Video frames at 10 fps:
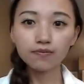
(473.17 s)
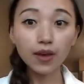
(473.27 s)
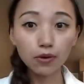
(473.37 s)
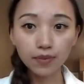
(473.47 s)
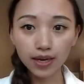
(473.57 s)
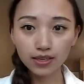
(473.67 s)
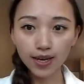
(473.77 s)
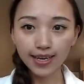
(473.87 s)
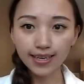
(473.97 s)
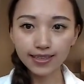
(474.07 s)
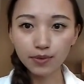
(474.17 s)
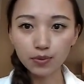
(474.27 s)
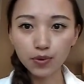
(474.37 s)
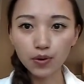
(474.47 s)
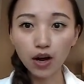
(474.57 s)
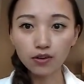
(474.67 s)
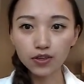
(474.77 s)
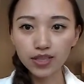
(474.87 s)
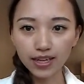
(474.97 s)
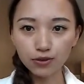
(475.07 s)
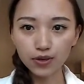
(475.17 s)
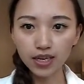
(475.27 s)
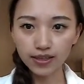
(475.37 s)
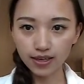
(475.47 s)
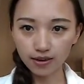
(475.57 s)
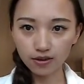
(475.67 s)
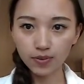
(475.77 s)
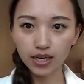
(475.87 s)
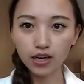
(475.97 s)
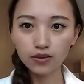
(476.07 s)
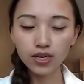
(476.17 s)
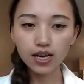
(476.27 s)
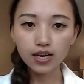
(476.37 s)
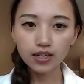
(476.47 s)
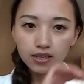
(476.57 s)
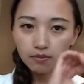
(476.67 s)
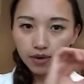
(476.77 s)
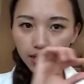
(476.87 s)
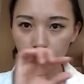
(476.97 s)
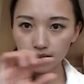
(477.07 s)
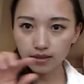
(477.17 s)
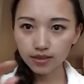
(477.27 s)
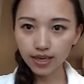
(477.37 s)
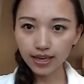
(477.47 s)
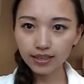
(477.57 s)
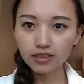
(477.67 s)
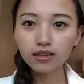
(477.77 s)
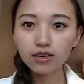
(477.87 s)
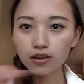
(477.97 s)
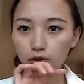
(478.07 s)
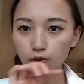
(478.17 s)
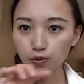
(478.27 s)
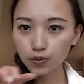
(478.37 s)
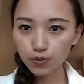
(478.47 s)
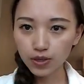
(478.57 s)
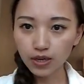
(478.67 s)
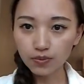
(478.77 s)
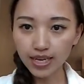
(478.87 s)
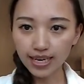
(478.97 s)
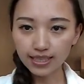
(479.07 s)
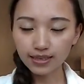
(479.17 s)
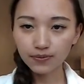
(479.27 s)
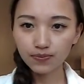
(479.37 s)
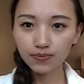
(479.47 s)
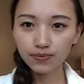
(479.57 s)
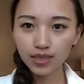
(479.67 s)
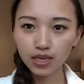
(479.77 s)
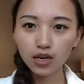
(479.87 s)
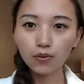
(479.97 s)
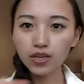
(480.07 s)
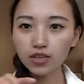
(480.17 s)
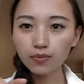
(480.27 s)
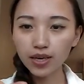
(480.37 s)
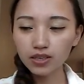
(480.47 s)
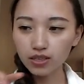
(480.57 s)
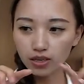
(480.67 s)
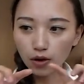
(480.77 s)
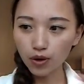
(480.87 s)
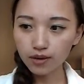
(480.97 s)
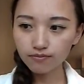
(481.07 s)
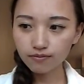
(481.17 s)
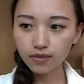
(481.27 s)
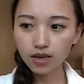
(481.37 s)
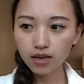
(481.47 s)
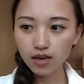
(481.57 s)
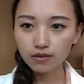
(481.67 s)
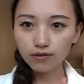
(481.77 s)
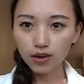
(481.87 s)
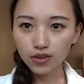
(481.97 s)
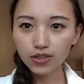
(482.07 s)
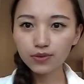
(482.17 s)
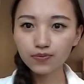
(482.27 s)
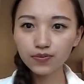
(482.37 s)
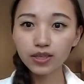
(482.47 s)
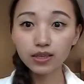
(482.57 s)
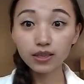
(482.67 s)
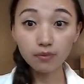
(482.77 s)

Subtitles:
That will make Chinese people understand you easier because the meaning is complete. When you speak slower, first, the